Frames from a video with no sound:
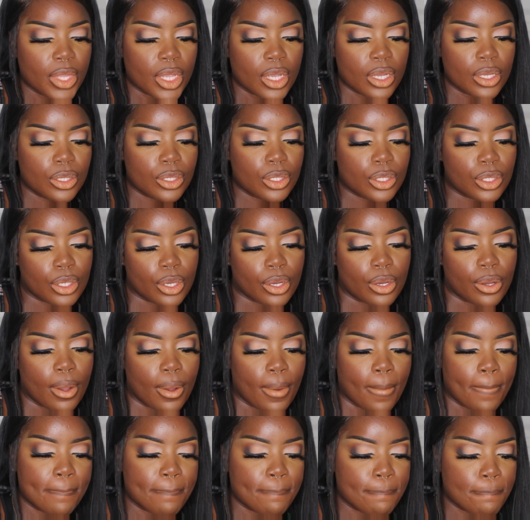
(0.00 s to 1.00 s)
So
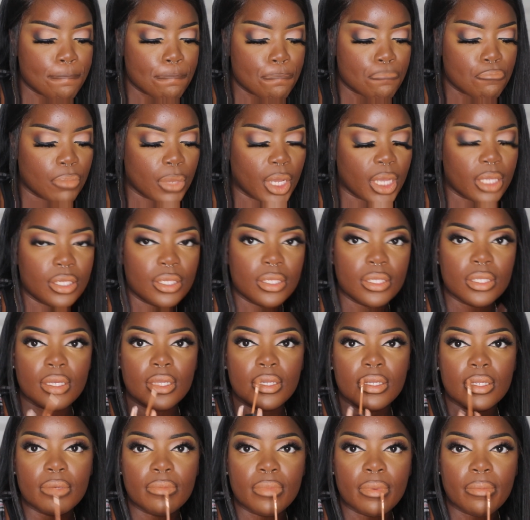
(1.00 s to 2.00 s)
I just sent
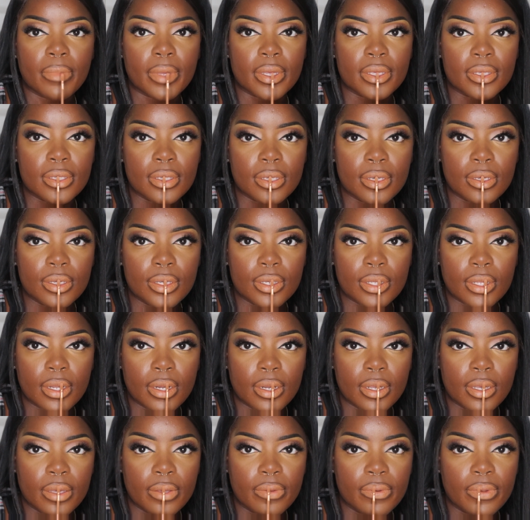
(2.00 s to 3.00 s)
him a message
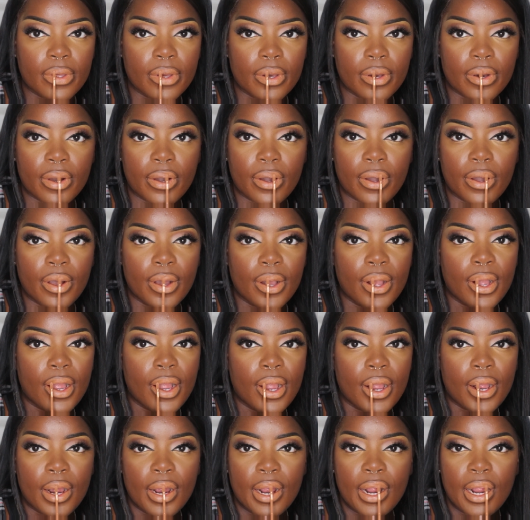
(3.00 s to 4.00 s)
letting him know
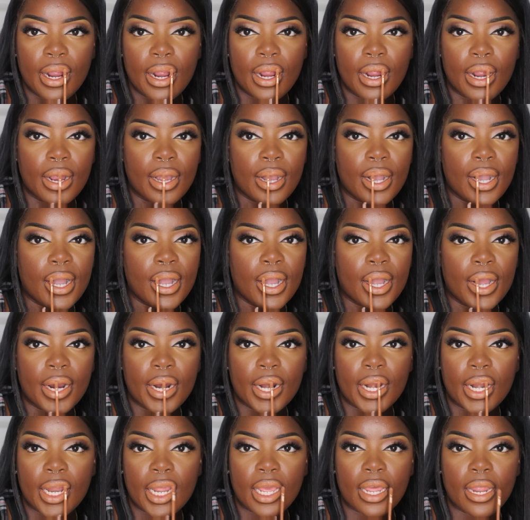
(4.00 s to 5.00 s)

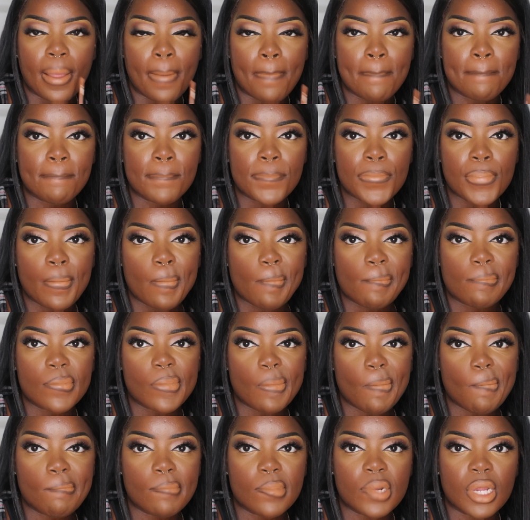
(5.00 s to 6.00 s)
that
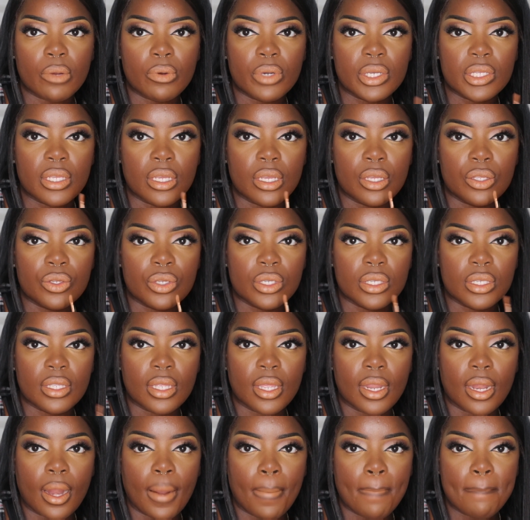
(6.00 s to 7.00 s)
I wasn't
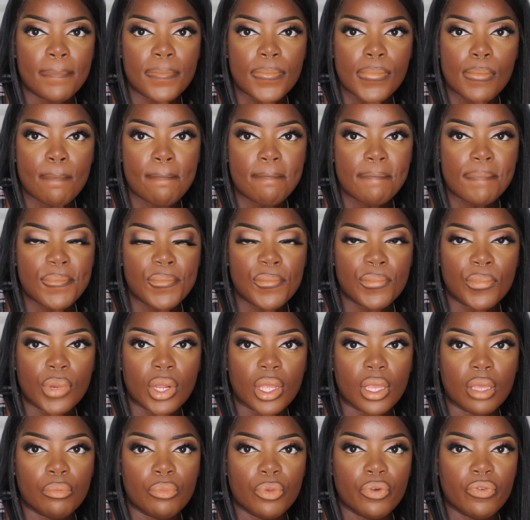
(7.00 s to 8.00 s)
interested
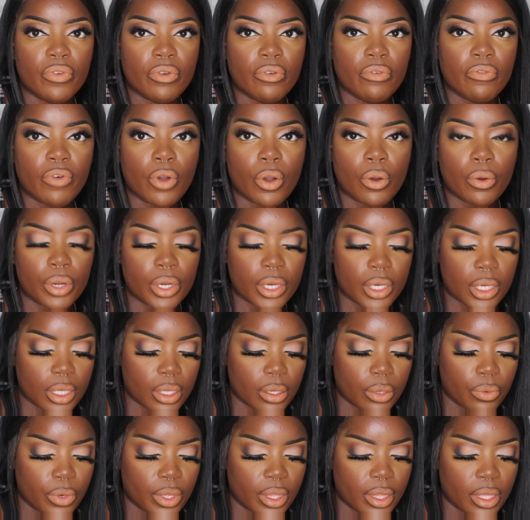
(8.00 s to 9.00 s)
in moving forward
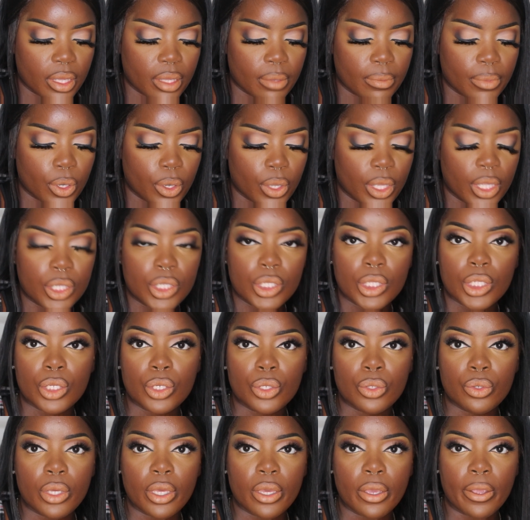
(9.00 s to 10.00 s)
with him into the
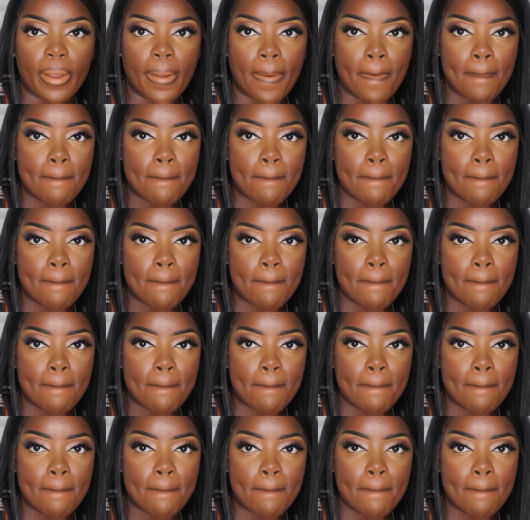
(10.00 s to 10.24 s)
new year,